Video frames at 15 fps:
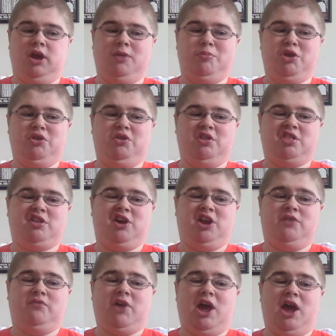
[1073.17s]
I mean, it's
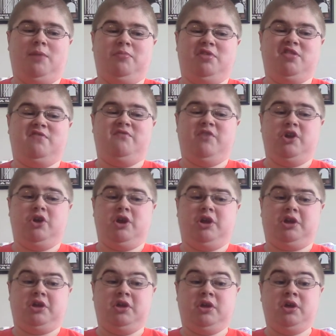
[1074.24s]
kind of
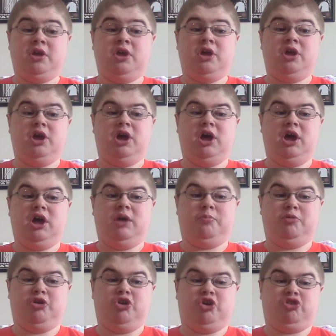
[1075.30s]
atmospheric
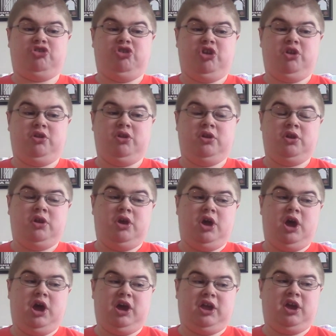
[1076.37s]
production,
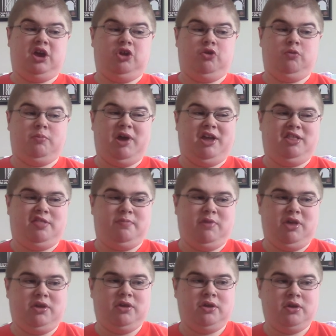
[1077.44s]
kind of reminds
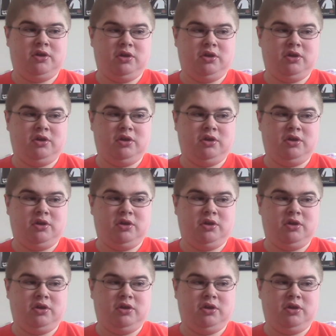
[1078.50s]
me,